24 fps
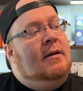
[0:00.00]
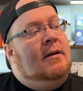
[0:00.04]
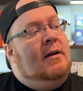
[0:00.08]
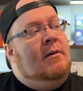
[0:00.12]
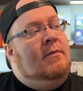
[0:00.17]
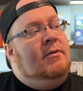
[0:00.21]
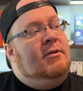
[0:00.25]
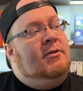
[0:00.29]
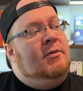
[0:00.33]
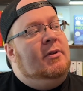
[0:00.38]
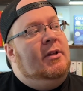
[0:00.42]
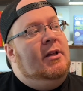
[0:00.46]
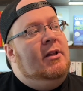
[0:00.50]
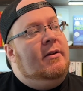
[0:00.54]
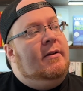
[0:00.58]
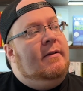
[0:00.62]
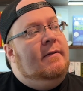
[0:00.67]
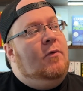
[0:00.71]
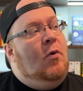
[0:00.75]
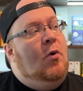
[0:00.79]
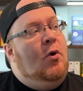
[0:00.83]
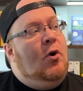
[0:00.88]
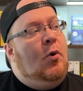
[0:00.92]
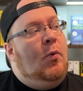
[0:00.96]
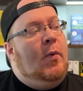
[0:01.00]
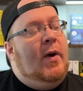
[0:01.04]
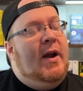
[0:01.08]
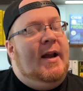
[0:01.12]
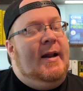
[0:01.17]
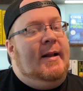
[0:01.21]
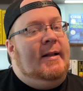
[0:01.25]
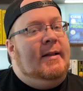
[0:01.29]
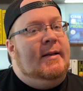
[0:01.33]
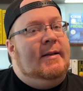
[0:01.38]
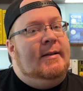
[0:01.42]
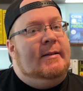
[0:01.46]
I was really looking forward to
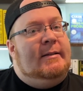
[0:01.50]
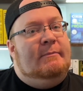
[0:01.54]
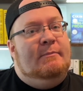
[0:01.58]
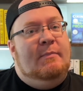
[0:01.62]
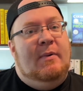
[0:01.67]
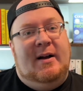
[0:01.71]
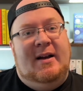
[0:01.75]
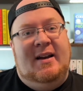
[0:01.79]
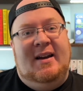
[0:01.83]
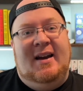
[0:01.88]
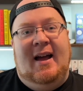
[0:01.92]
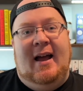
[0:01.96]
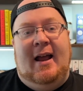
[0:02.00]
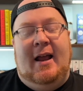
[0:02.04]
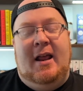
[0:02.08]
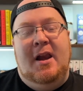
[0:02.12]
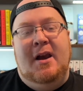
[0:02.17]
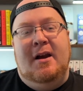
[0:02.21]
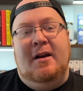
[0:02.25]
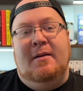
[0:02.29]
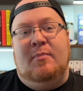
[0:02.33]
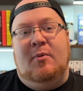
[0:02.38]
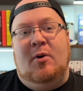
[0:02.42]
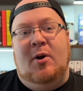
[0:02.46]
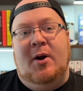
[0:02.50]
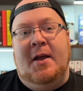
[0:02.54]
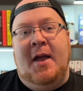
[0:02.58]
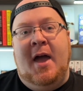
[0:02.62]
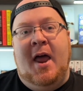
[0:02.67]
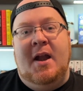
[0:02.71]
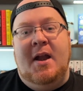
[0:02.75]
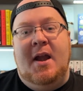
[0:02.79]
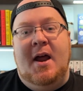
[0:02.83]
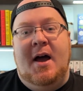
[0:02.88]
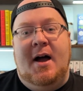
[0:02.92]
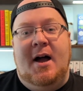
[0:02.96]
reading this, but I ended up running out
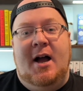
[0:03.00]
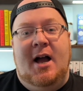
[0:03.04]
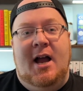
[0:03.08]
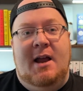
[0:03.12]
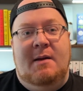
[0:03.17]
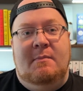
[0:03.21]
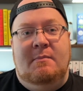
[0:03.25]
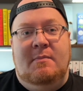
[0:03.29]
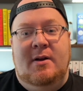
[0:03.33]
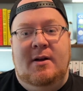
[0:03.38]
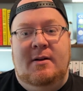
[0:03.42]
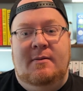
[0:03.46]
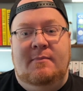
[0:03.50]
of time